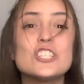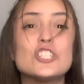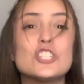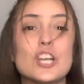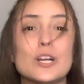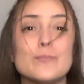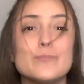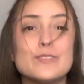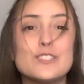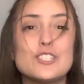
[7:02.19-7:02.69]

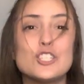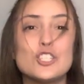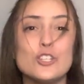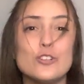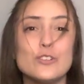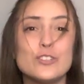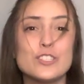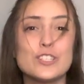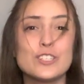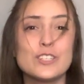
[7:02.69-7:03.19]

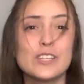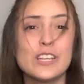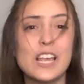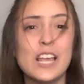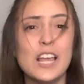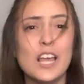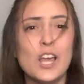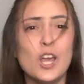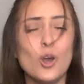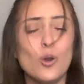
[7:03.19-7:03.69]
jumpsuit
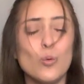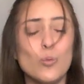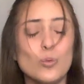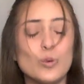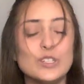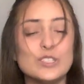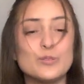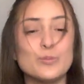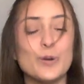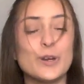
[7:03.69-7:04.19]

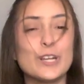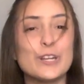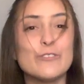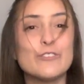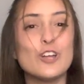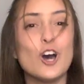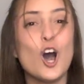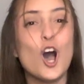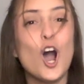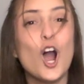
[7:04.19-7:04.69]
was one of
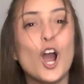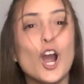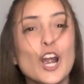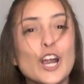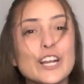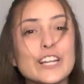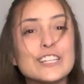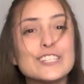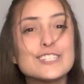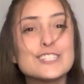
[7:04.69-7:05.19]
the
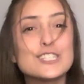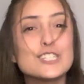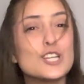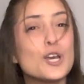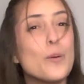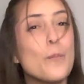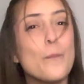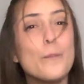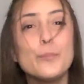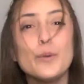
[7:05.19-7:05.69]
hardest
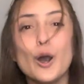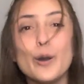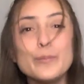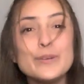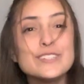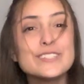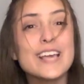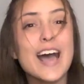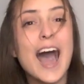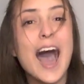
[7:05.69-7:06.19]

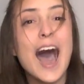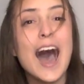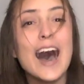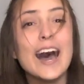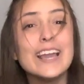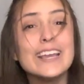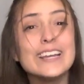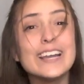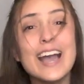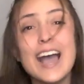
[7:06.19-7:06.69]
moments
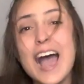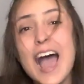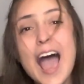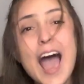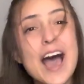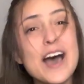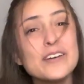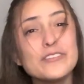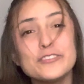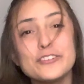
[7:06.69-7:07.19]
I
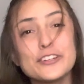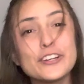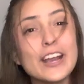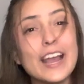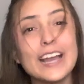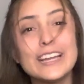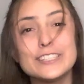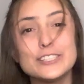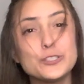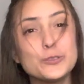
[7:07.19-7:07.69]
ever
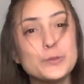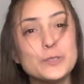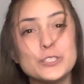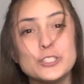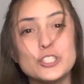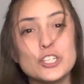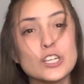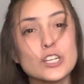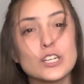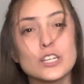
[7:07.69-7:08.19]
had to
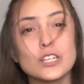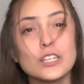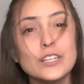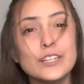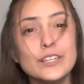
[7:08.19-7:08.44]
endure.